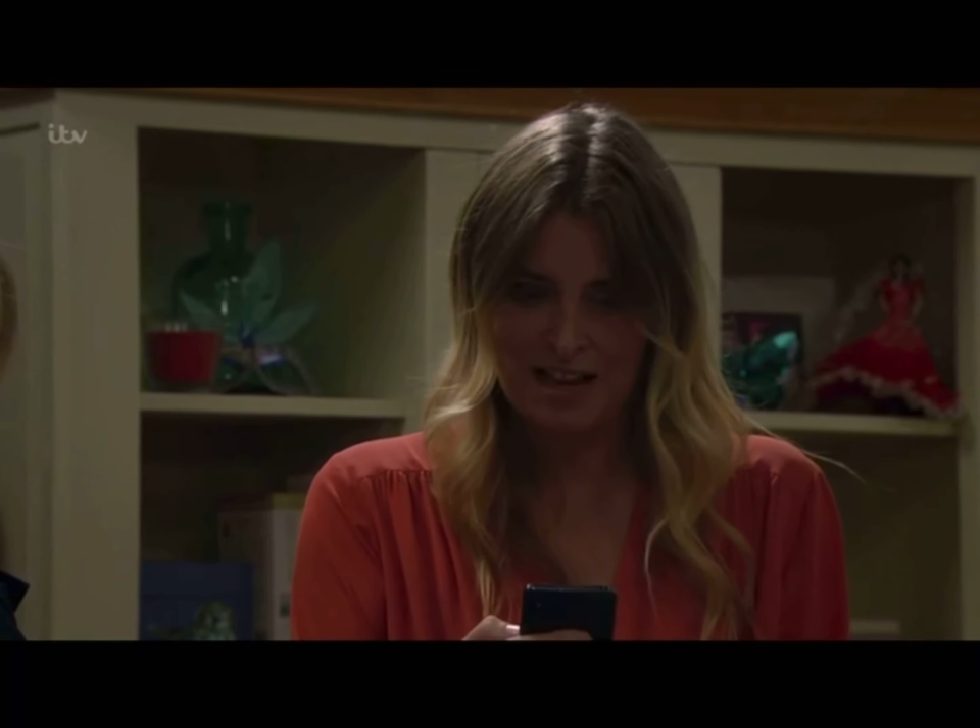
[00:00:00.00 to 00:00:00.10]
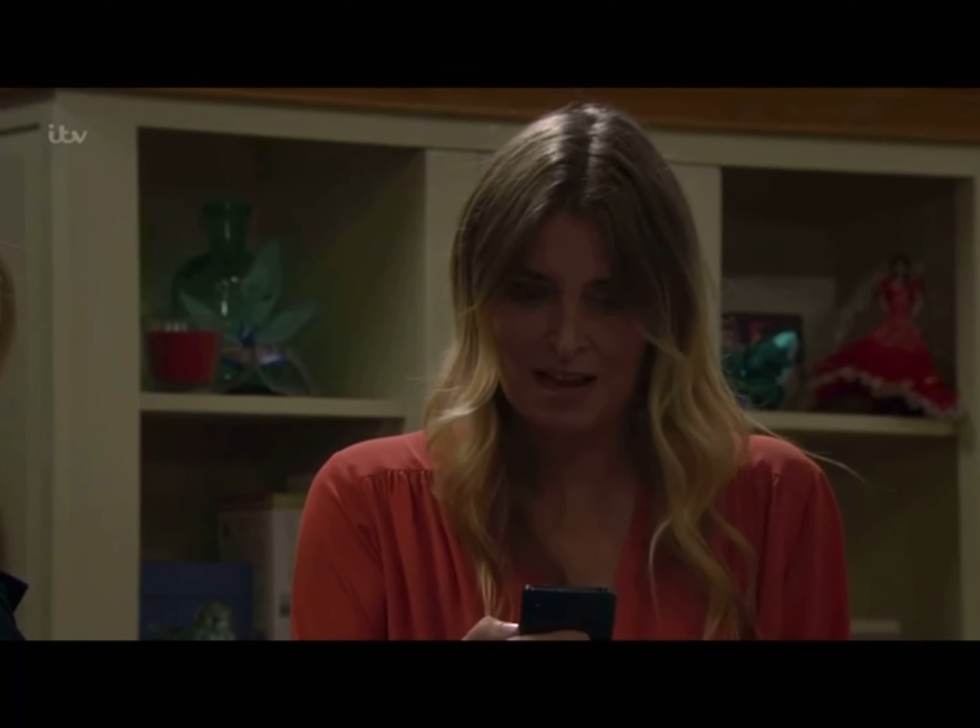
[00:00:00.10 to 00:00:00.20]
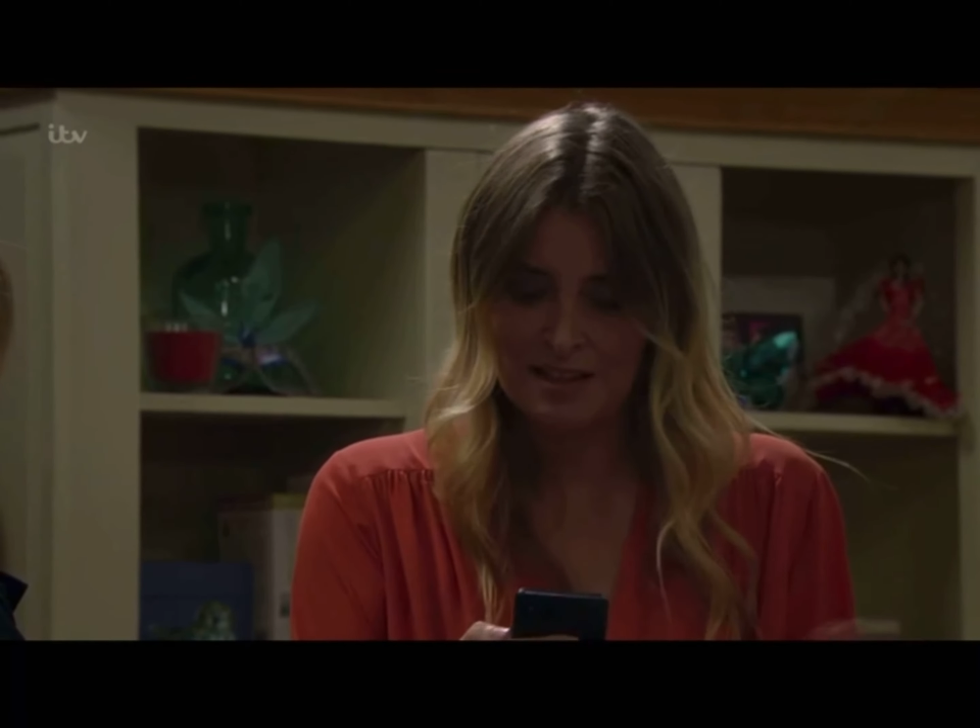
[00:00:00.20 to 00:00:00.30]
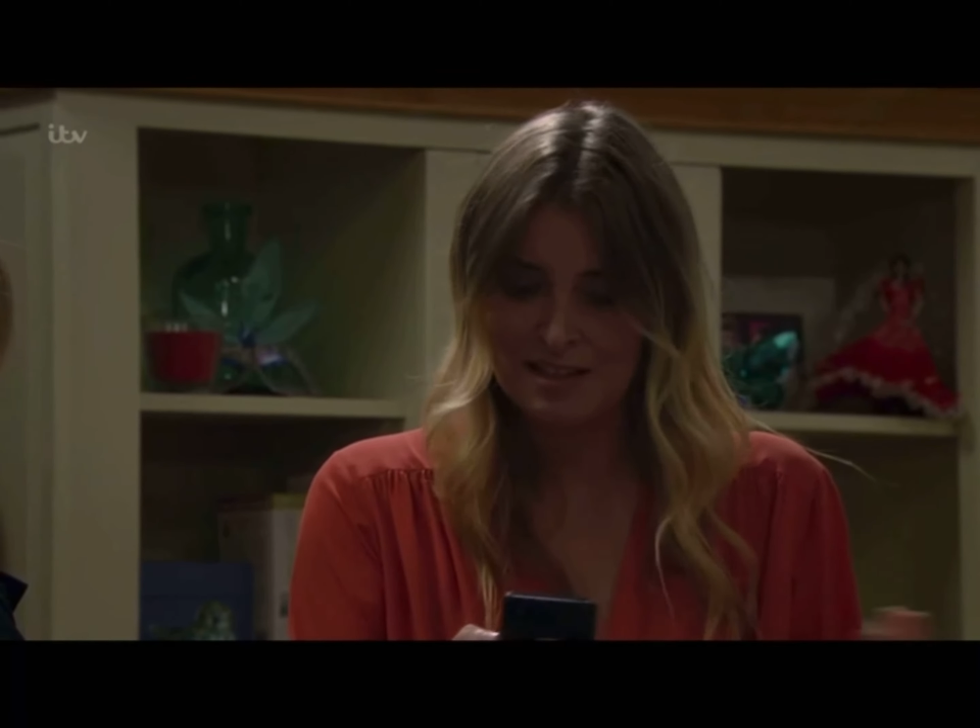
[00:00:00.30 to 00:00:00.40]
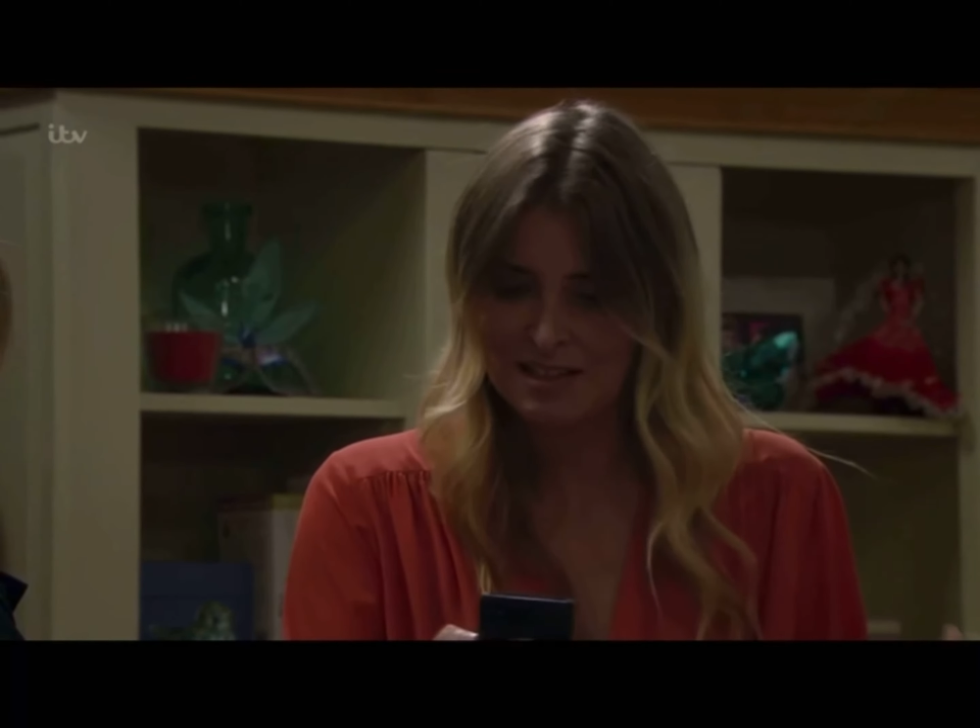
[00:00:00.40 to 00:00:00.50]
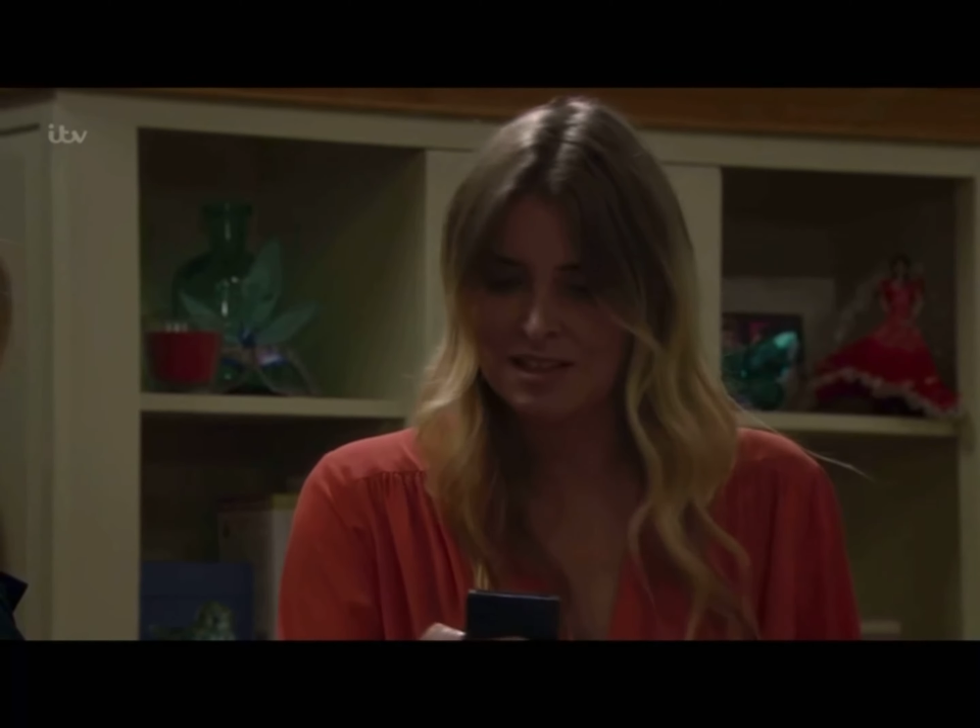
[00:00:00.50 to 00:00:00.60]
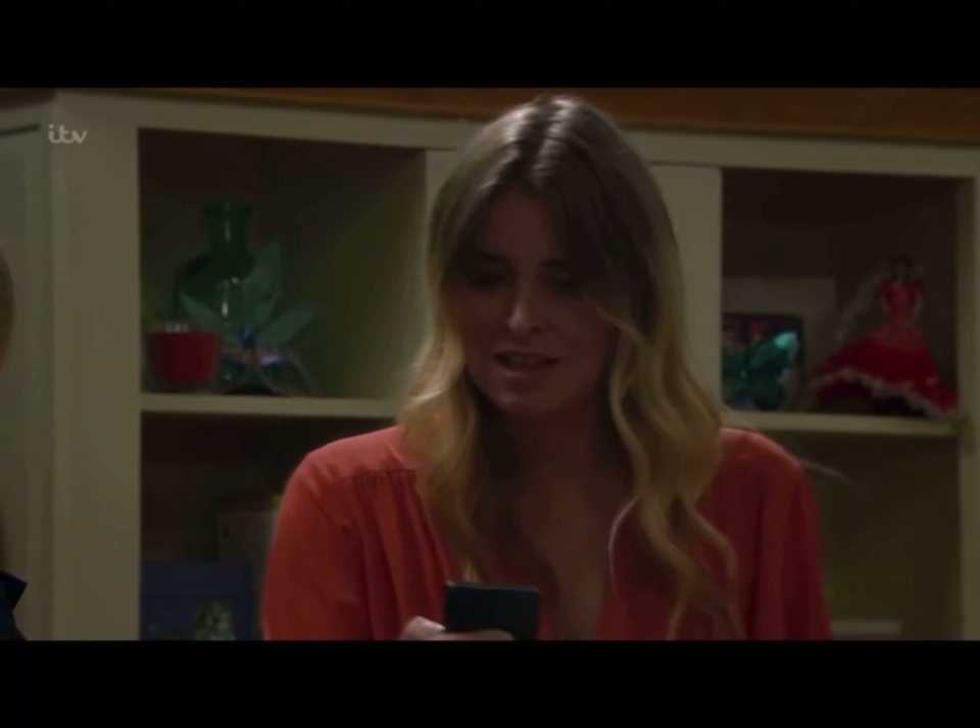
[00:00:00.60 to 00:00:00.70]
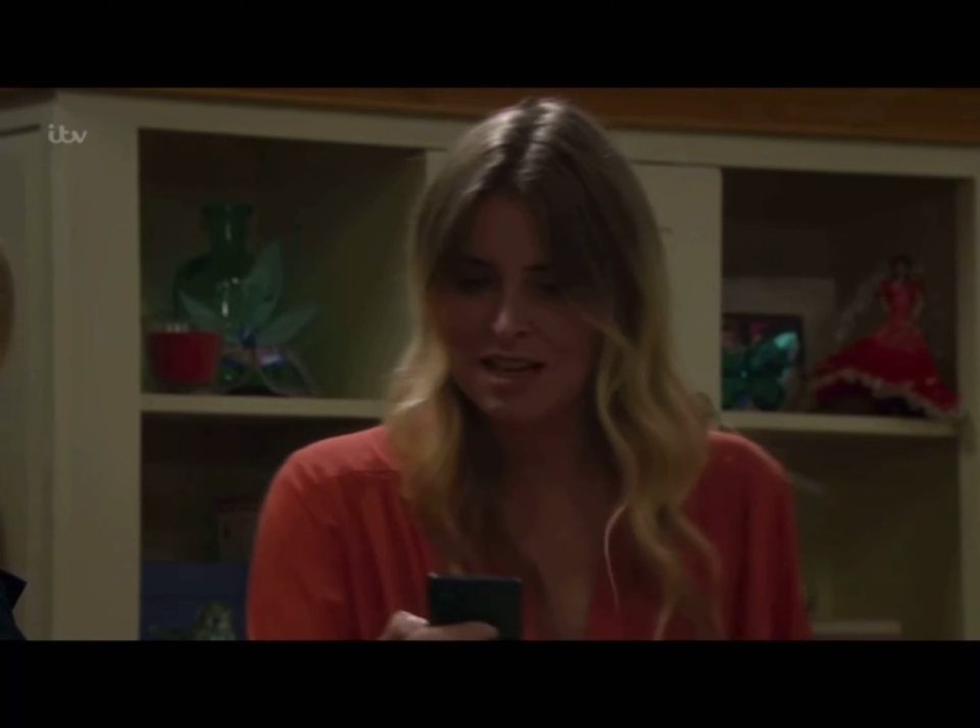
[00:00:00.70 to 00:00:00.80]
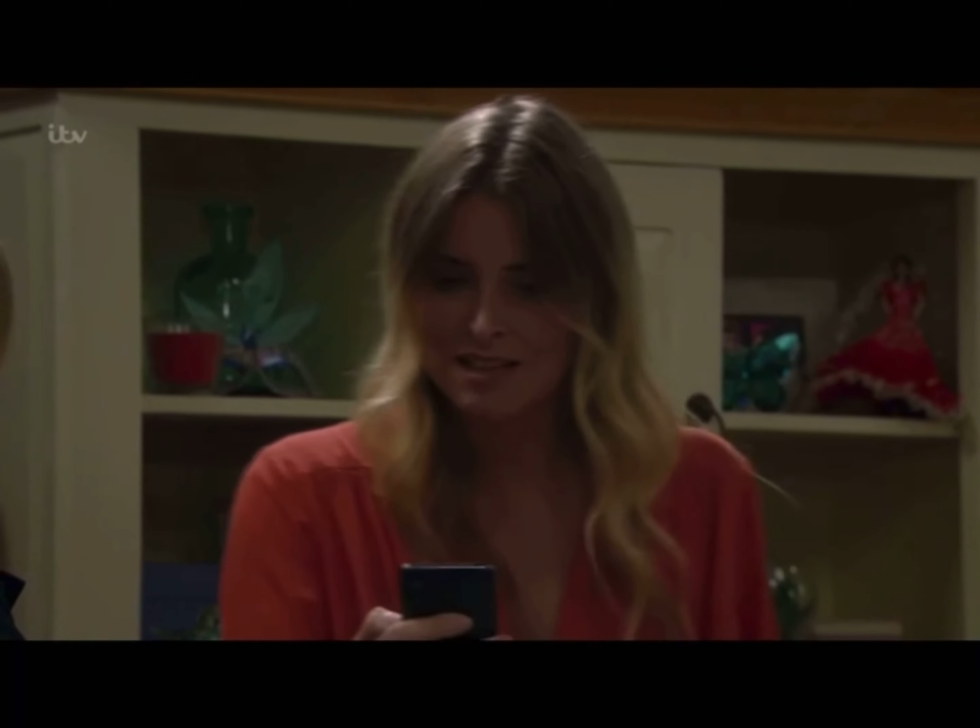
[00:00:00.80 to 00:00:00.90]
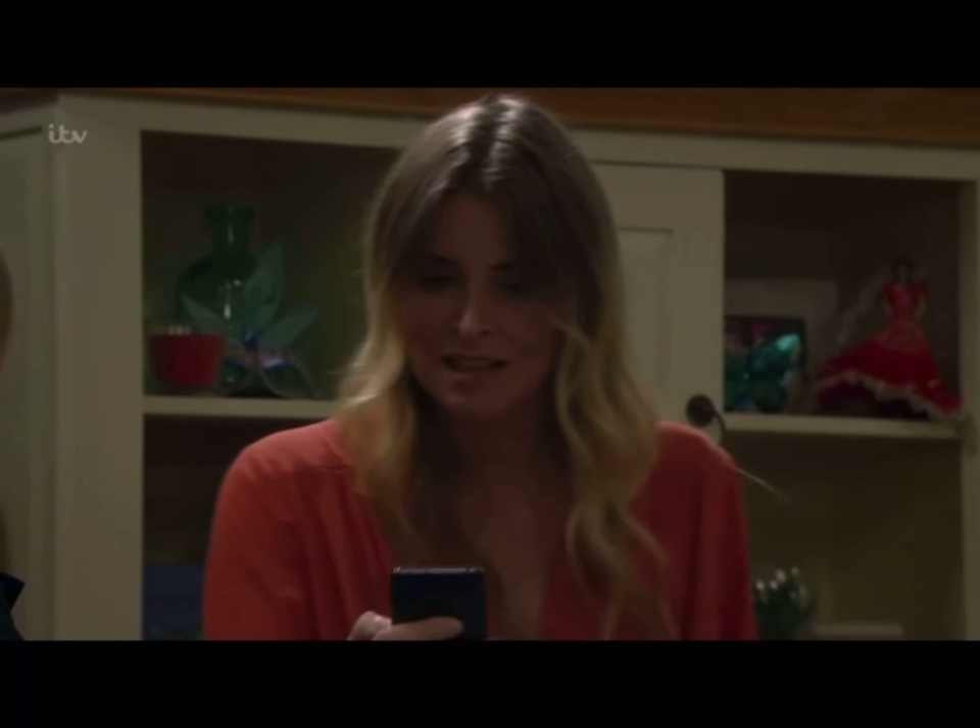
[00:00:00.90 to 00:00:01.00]
like this. Listen to
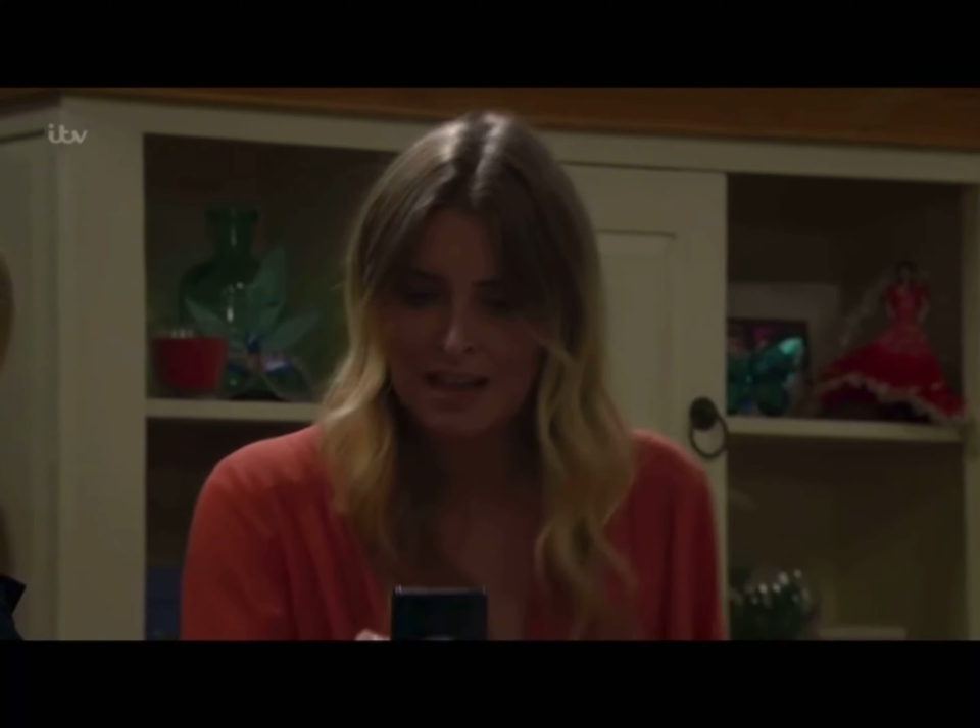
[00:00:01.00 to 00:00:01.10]
this.